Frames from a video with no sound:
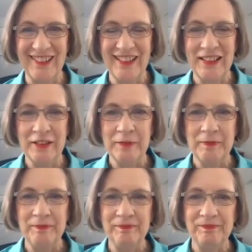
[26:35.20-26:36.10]

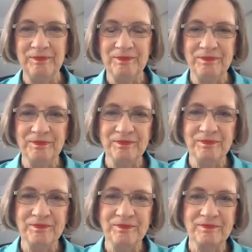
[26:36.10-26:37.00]

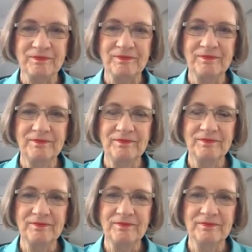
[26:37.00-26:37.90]

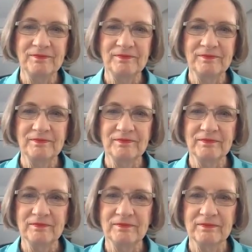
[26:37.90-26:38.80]

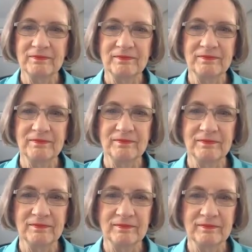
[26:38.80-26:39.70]

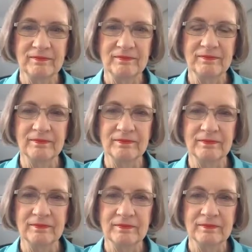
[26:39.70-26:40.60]

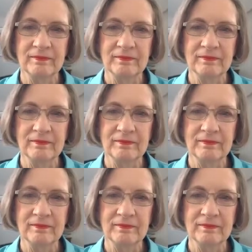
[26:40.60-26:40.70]
This person isn't speaking.